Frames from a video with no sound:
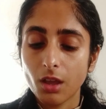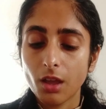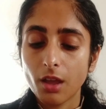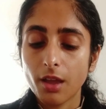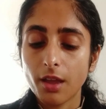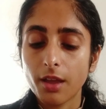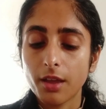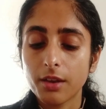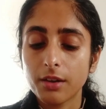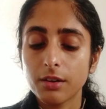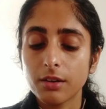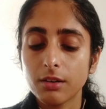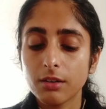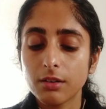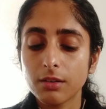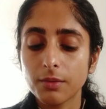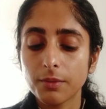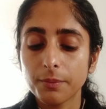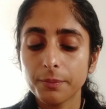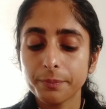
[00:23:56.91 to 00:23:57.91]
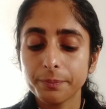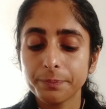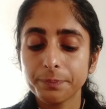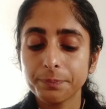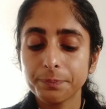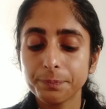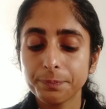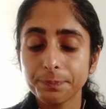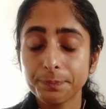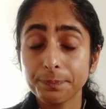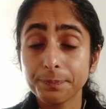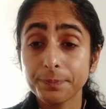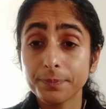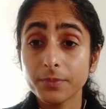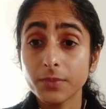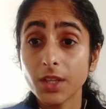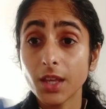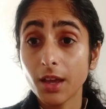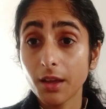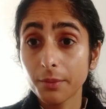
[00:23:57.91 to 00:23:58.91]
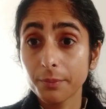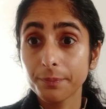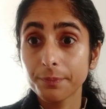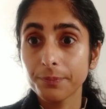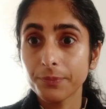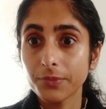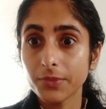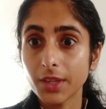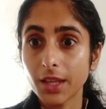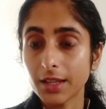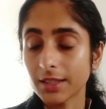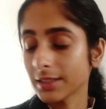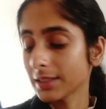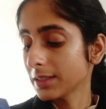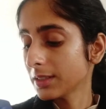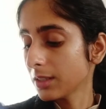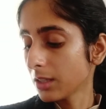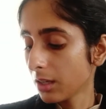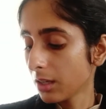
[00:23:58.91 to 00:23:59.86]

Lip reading: and yeah, that's